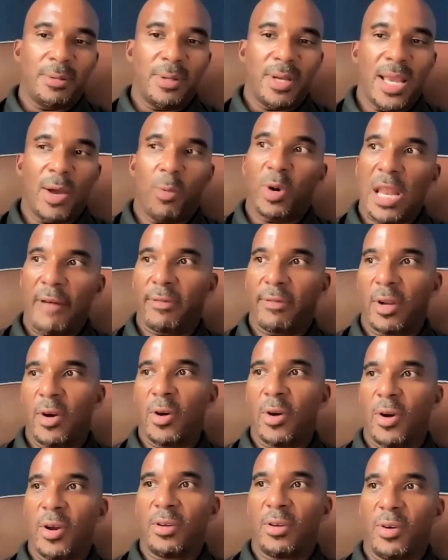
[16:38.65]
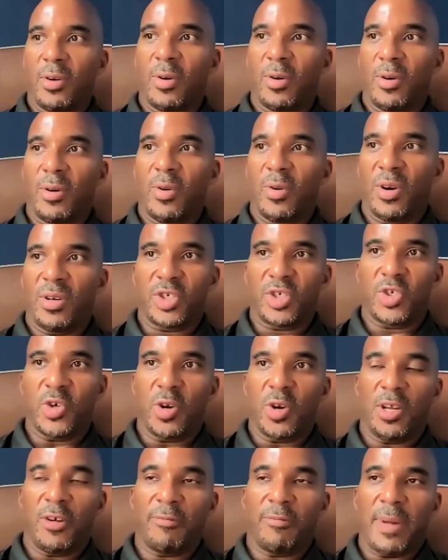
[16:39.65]
And what I've learned on this
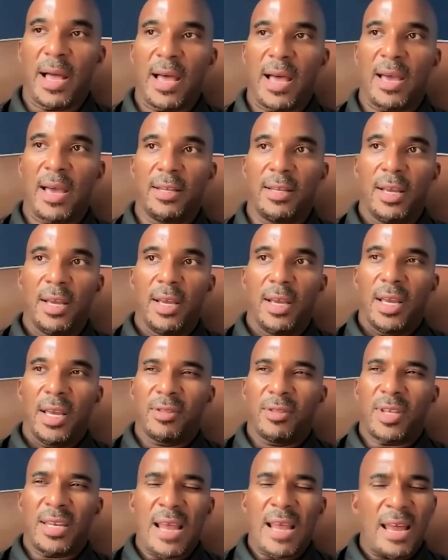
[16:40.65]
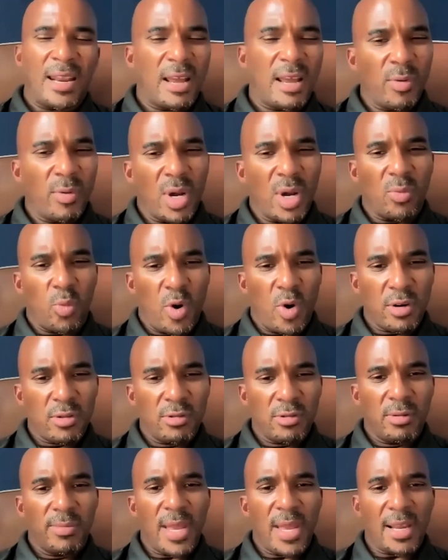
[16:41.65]
journey of mine is that not everyone
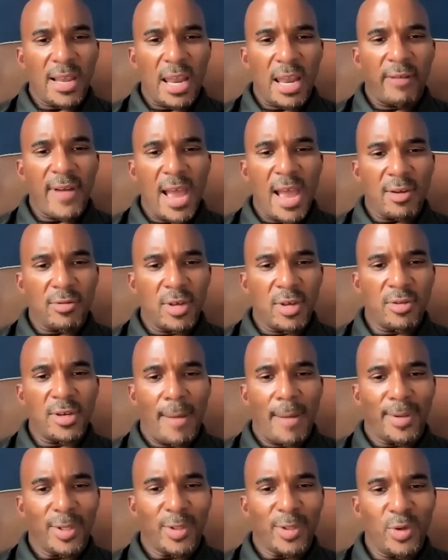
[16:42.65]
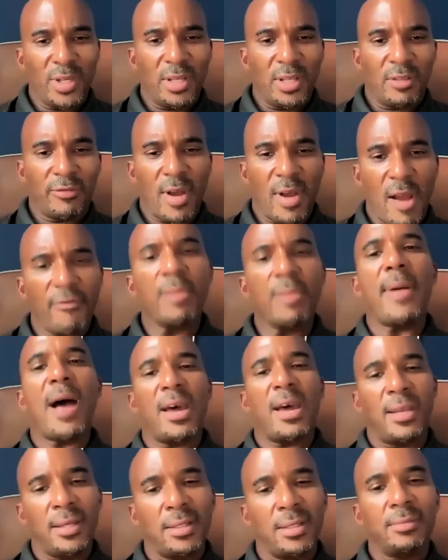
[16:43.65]
wants that kind of access and opportunities for
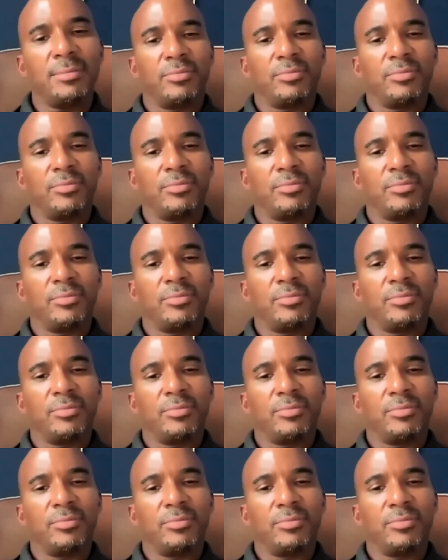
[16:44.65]
everybody